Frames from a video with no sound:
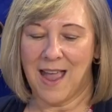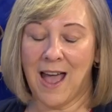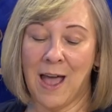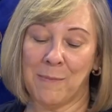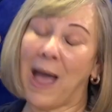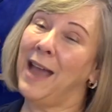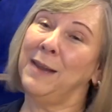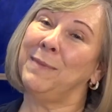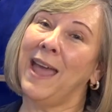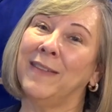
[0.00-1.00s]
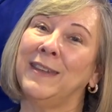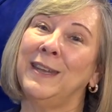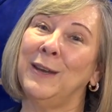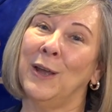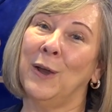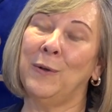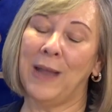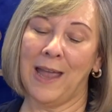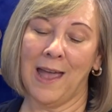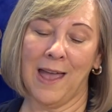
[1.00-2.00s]
I am Kathleen Garceau,
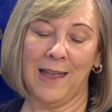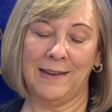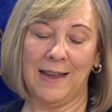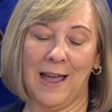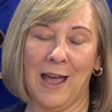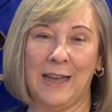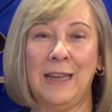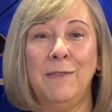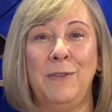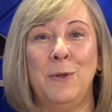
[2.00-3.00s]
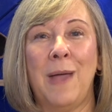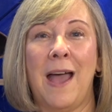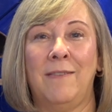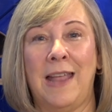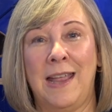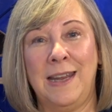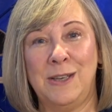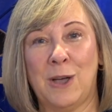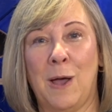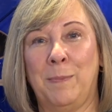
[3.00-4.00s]
and if you have any
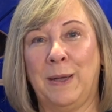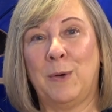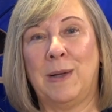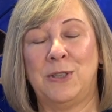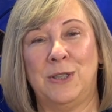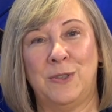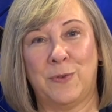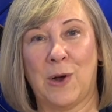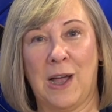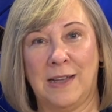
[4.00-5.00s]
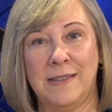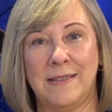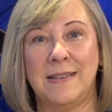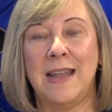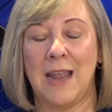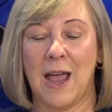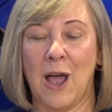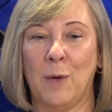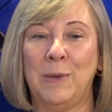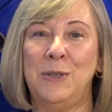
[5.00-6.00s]
topic questions for us,
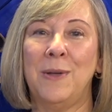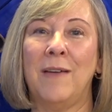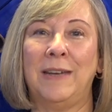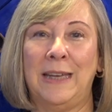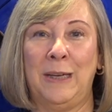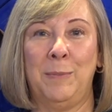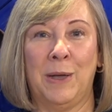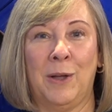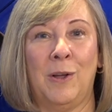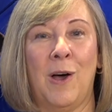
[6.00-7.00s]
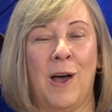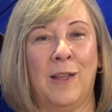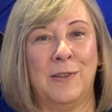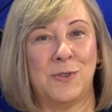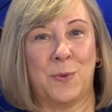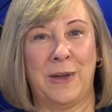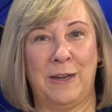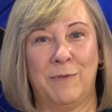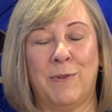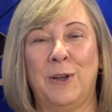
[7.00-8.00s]
we do have an email on the
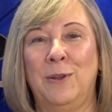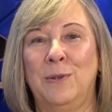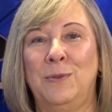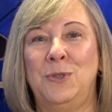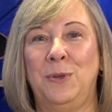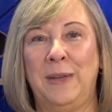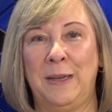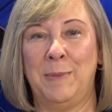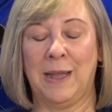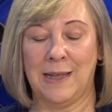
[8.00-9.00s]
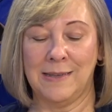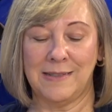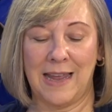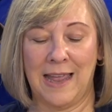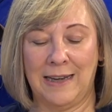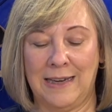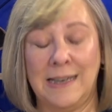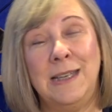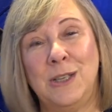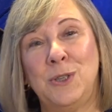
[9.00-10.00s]
screen for you to email us. And in
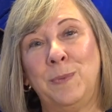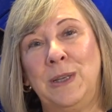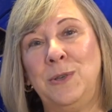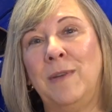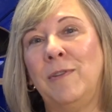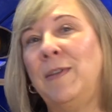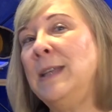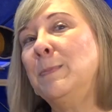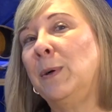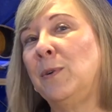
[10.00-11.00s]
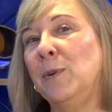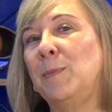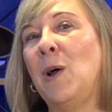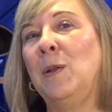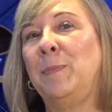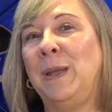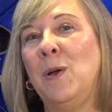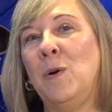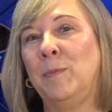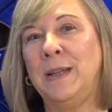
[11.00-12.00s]
addition, we do have a Facebook group called Be
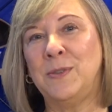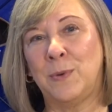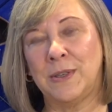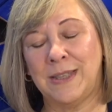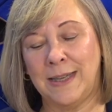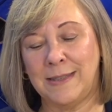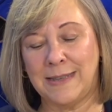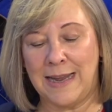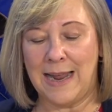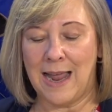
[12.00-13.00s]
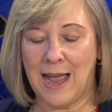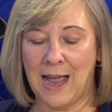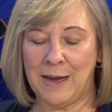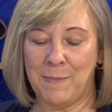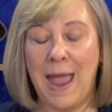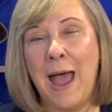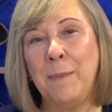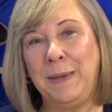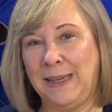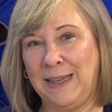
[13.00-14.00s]
Home Resources. I am
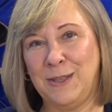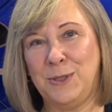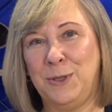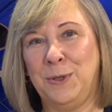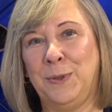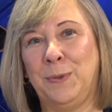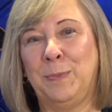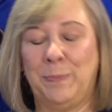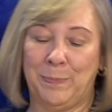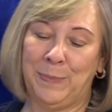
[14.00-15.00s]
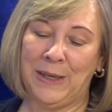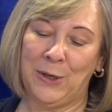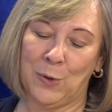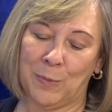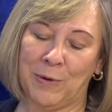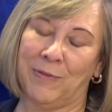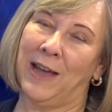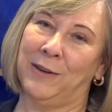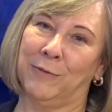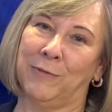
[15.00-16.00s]
happy to be your
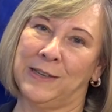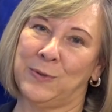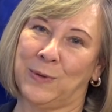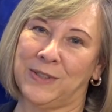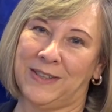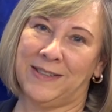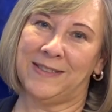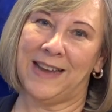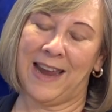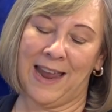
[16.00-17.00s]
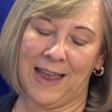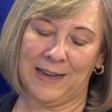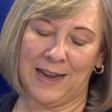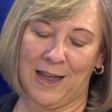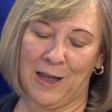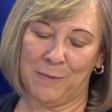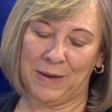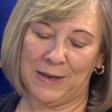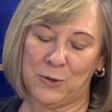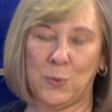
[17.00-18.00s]
provider of resources, and
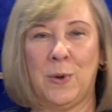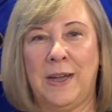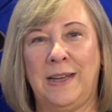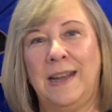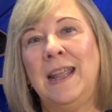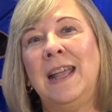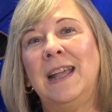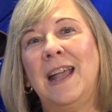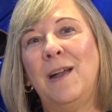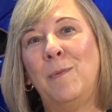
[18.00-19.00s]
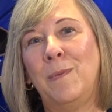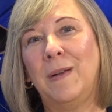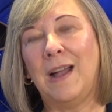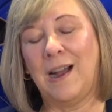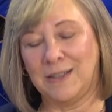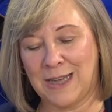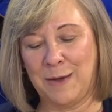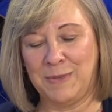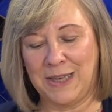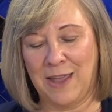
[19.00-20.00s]
enjoy our
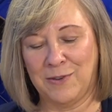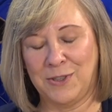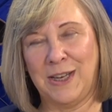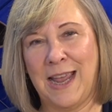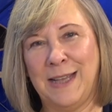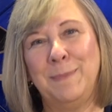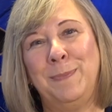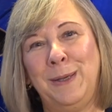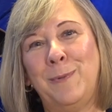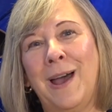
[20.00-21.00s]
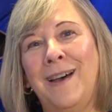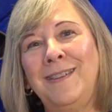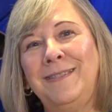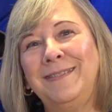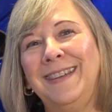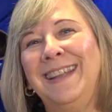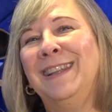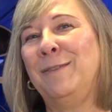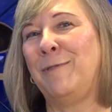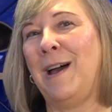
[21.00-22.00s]
time together today. Be well and
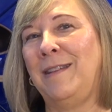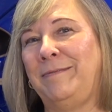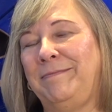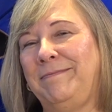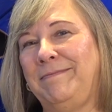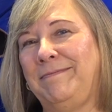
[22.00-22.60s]
live well.